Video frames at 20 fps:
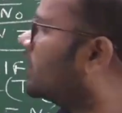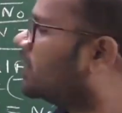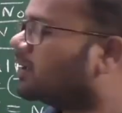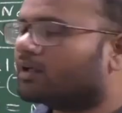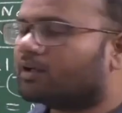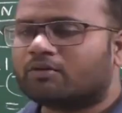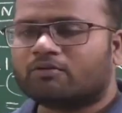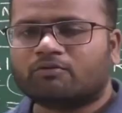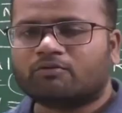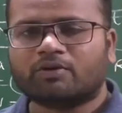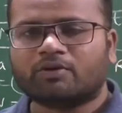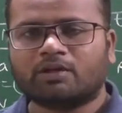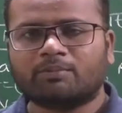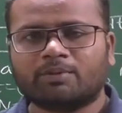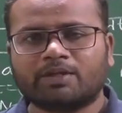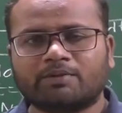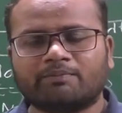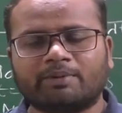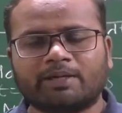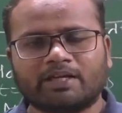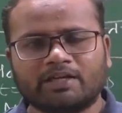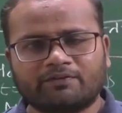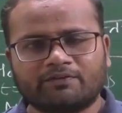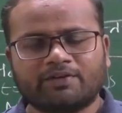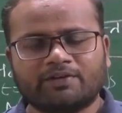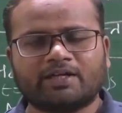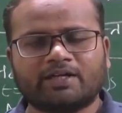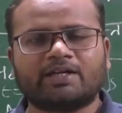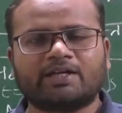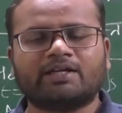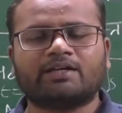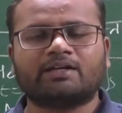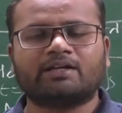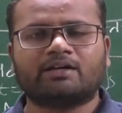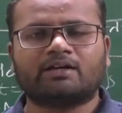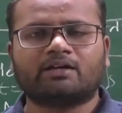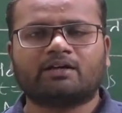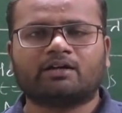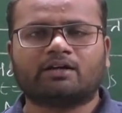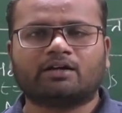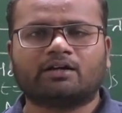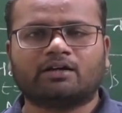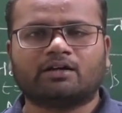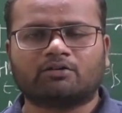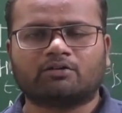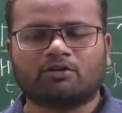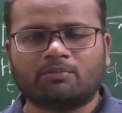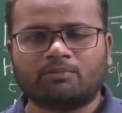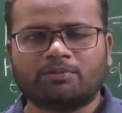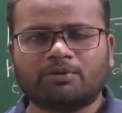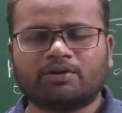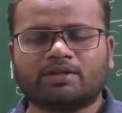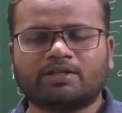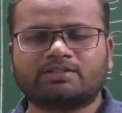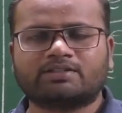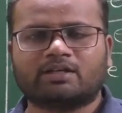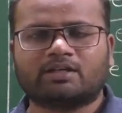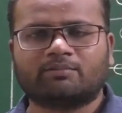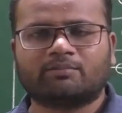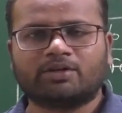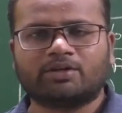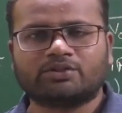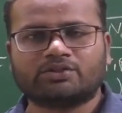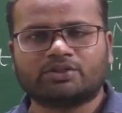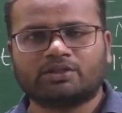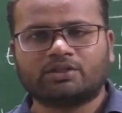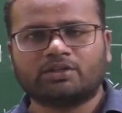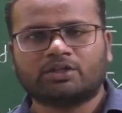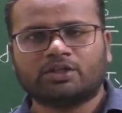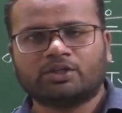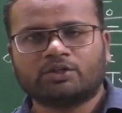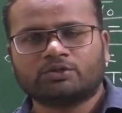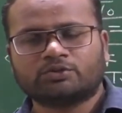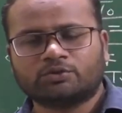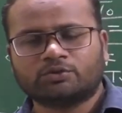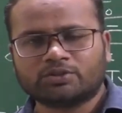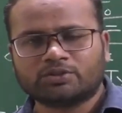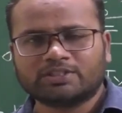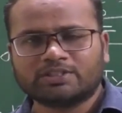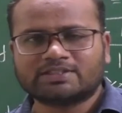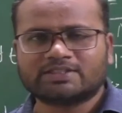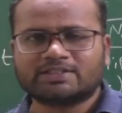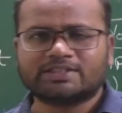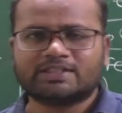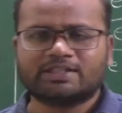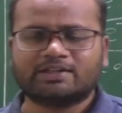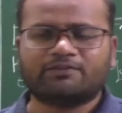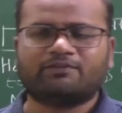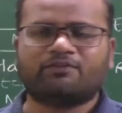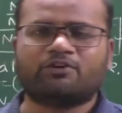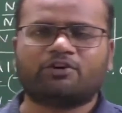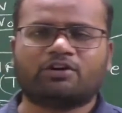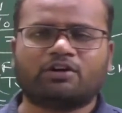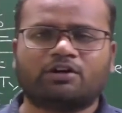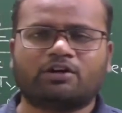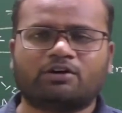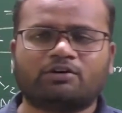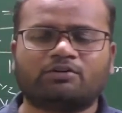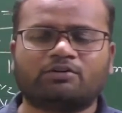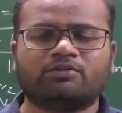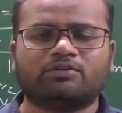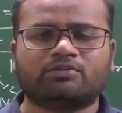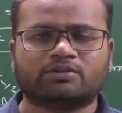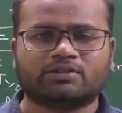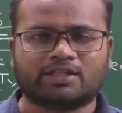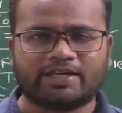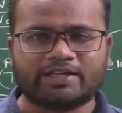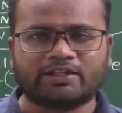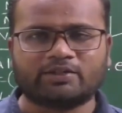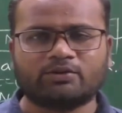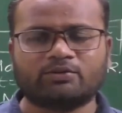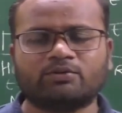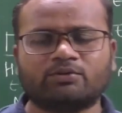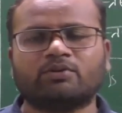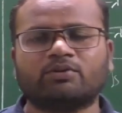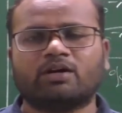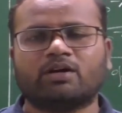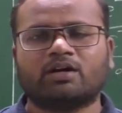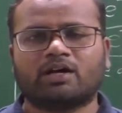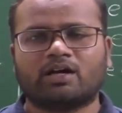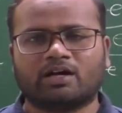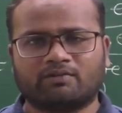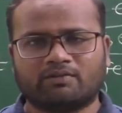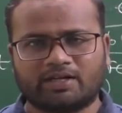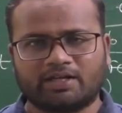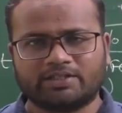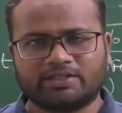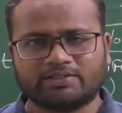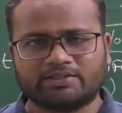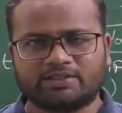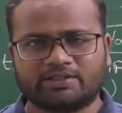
will be benefited in competitive examination. So this is enough for now. Thank you. Have a nice day.